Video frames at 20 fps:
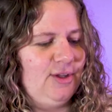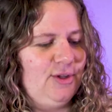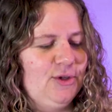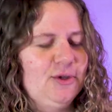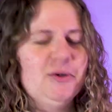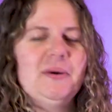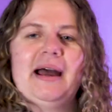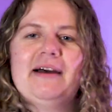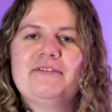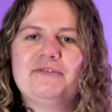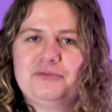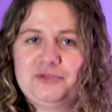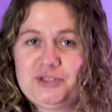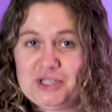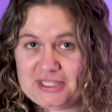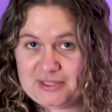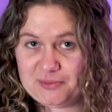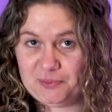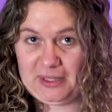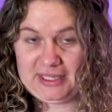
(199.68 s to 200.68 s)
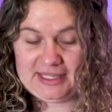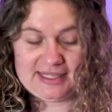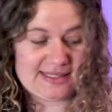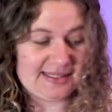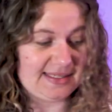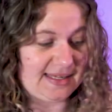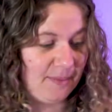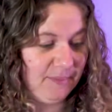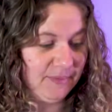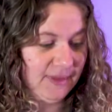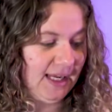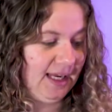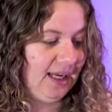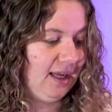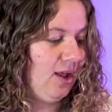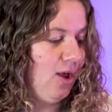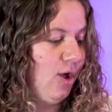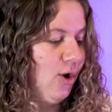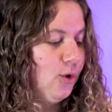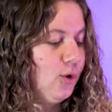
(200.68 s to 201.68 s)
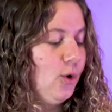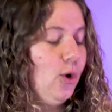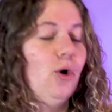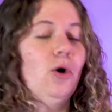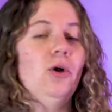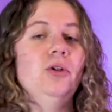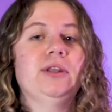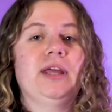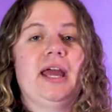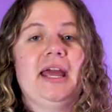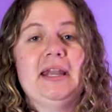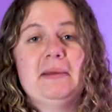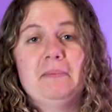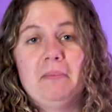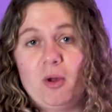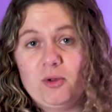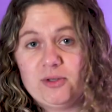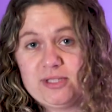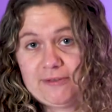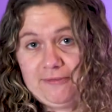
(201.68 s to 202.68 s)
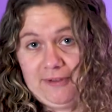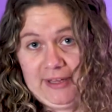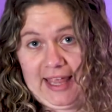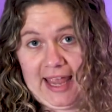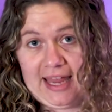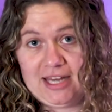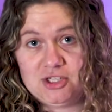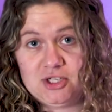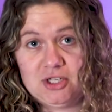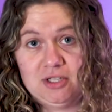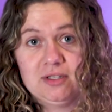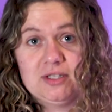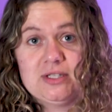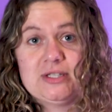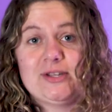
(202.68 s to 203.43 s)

You have just witnessed something called an emulsification.